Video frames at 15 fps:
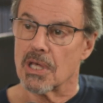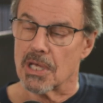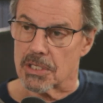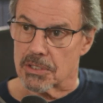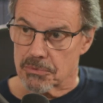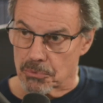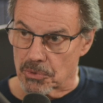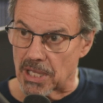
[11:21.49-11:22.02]

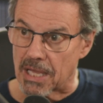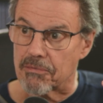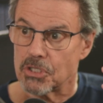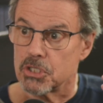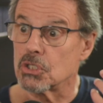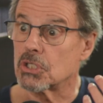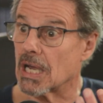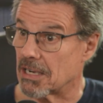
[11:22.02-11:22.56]
And we'll have
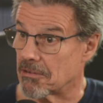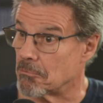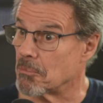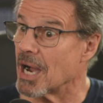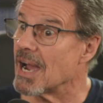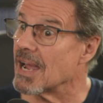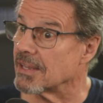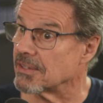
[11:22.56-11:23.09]
a new kind of
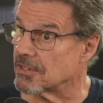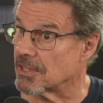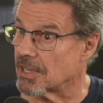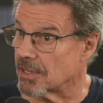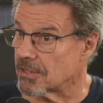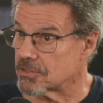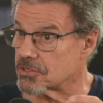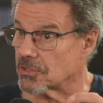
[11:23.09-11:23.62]
mind
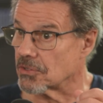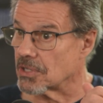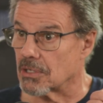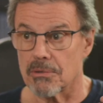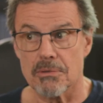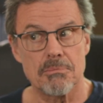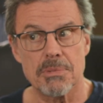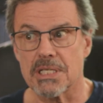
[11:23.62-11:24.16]
then, so
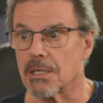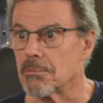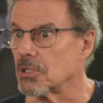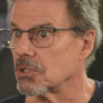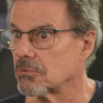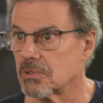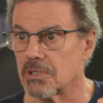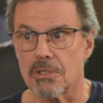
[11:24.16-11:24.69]
that'll become,